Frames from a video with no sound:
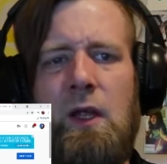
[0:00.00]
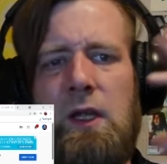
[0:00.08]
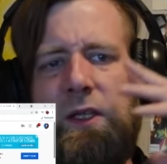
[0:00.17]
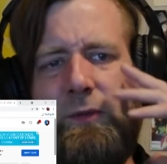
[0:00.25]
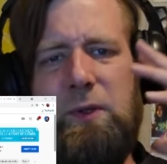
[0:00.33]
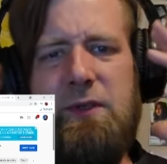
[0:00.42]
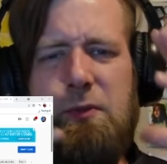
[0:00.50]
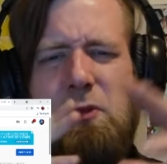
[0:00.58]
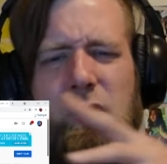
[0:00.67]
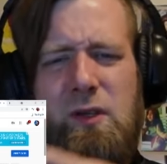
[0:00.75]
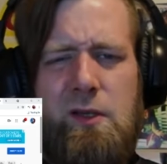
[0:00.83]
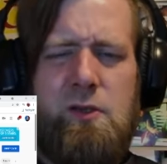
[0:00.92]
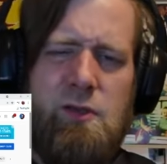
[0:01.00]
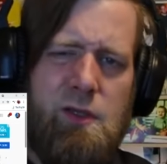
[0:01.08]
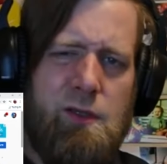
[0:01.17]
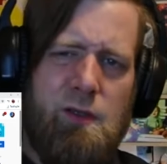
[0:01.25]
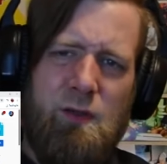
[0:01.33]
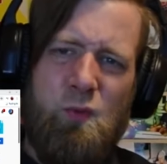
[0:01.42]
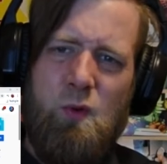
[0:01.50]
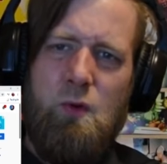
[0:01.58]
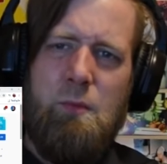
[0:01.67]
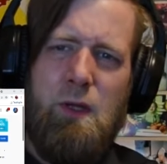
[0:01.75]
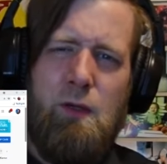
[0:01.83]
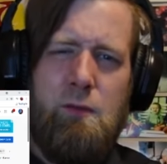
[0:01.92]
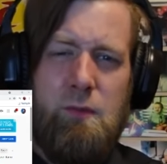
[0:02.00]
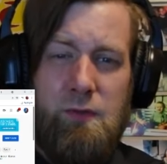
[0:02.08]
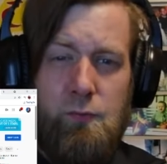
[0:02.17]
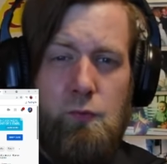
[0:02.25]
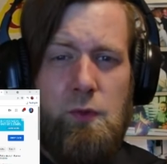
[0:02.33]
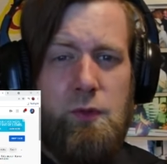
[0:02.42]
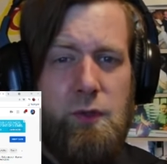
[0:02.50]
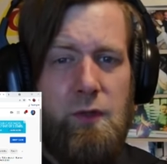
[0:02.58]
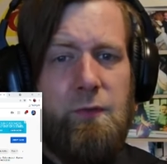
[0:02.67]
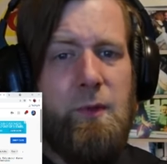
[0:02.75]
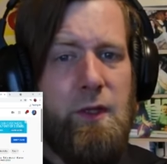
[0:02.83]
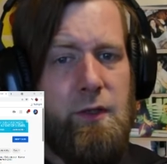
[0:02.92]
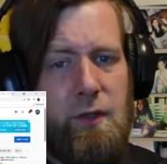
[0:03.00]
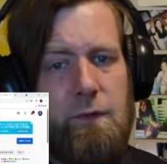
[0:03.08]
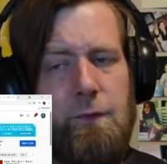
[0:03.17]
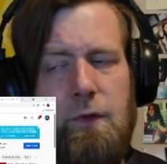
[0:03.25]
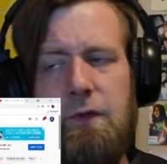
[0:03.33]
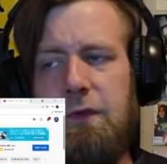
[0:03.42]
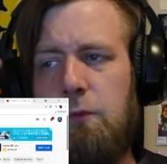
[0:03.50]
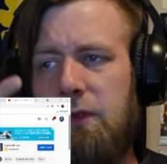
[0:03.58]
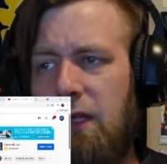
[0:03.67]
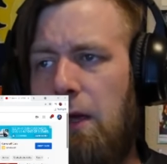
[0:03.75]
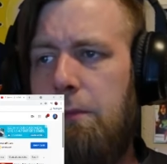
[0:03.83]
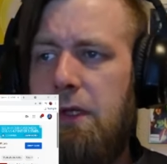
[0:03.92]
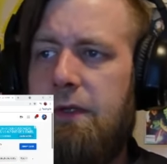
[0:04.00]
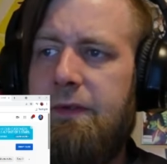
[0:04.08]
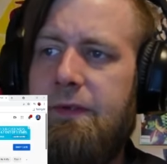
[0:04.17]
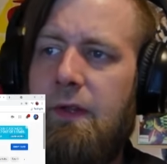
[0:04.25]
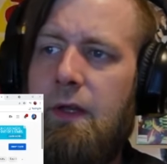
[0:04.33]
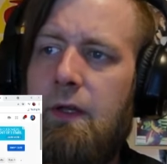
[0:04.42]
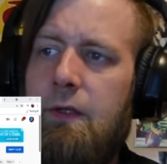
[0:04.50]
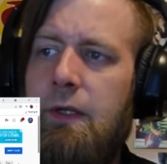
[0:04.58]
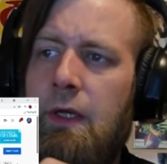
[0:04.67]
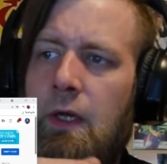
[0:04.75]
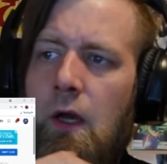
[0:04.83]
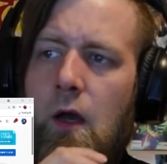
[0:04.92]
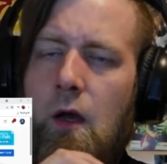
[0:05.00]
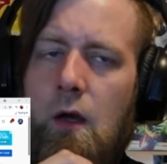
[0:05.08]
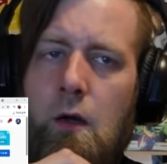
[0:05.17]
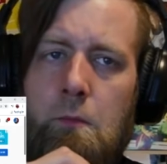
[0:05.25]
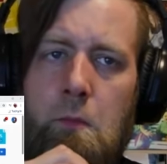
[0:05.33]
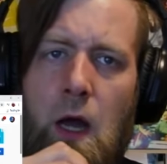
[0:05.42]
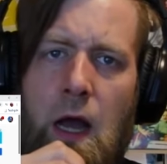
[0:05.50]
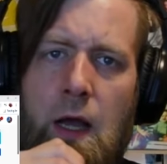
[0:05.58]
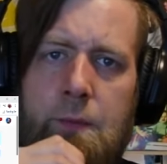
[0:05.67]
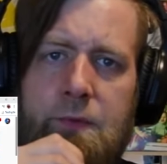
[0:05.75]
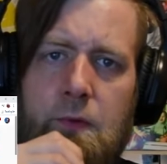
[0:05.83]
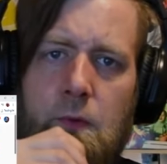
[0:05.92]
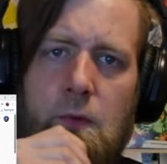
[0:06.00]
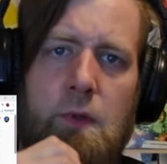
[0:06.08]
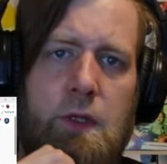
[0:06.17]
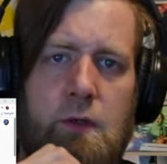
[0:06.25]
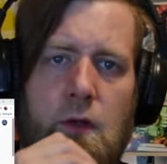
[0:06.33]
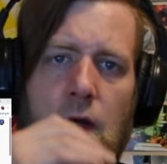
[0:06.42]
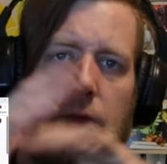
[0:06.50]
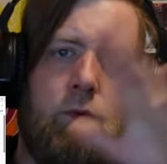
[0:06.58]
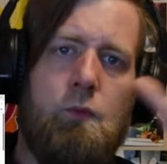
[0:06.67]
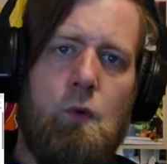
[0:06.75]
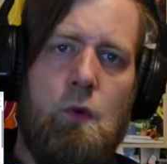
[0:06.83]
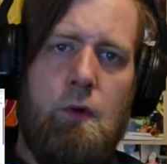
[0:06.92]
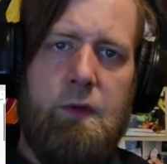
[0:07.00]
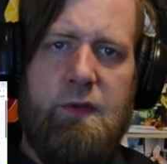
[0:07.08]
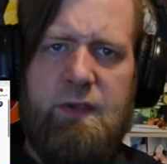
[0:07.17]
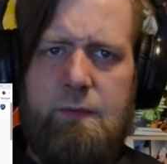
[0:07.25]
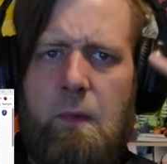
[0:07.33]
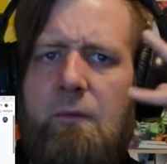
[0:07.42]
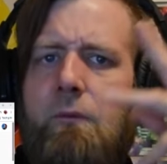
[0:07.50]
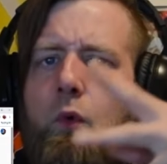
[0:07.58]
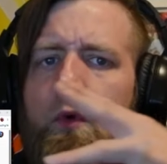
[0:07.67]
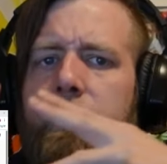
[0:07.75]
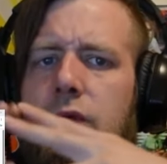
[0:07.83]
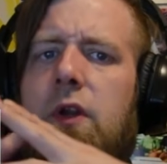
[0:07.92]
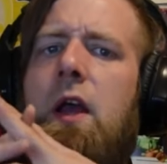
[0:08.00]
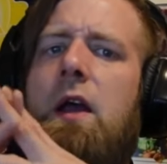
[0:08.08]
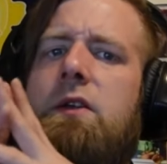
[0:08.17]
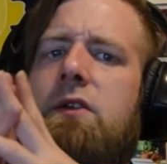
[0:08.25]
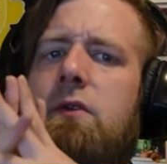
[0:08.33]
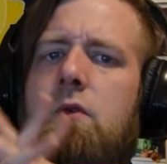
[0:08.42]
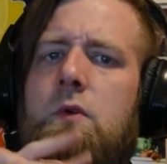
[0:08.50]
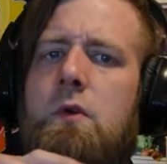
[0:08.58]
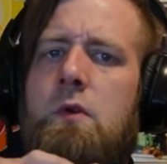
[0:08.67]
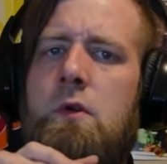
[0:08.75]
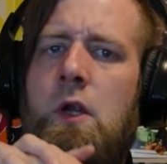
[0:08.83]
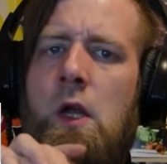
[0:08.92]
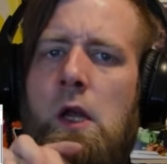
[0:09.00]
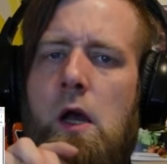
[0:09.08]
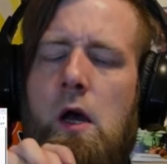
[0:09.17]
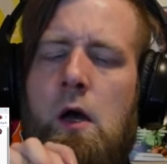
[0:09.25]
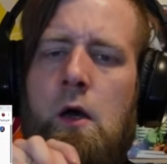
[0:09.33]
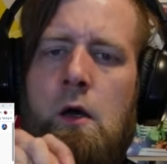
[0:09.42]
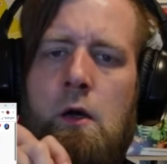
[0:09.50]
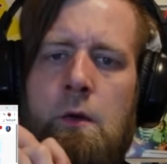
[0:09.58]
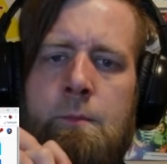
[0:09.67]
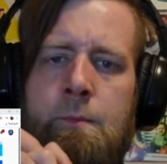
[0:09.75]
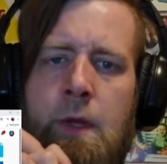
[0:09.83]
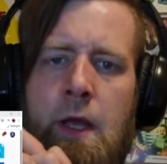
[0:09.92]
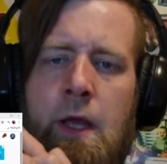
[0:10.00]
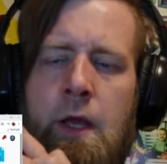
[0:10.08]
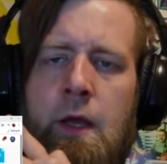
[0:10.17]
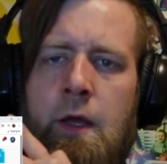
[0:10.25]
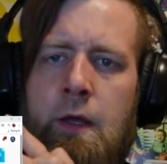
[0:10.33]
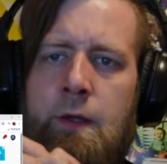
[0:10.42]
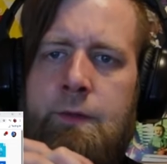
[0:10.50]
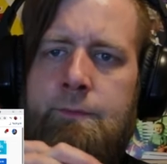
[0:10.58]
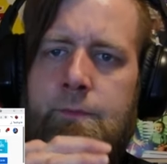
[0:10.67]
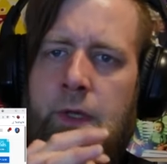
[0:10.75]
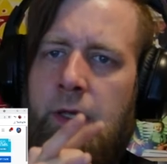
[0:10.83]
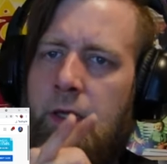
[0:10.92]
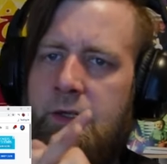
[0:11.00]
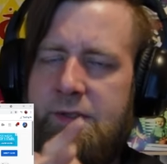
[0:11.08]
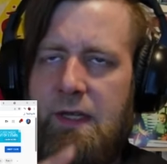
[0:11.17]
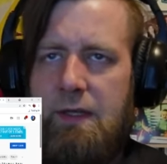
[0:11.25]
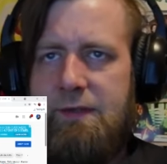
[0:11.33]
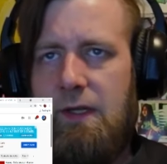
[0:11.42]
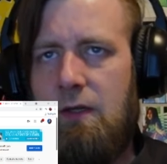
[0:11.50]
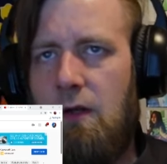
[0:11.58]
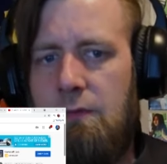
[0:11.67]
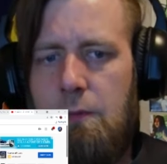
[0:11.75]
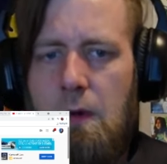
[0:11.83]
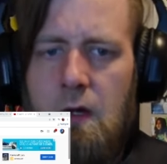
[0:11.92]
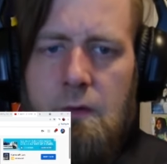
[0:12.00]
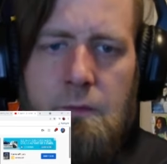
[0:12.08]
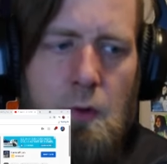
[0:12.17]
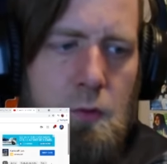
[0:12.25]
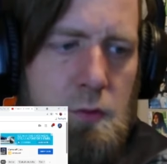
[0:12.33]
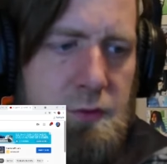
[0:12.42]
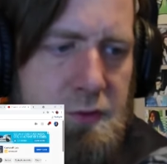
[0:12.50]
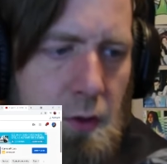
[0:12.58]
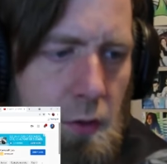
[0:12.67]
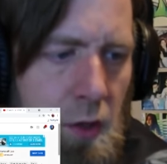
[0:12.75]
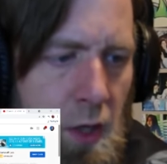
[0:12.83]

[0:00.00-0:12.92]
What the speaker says: some good energy in this world, man, because it really does make a difference. With that being said, I absolutely love Aurora. This is my fourth reaction on her. And man, I just can't say enough about her vocals. So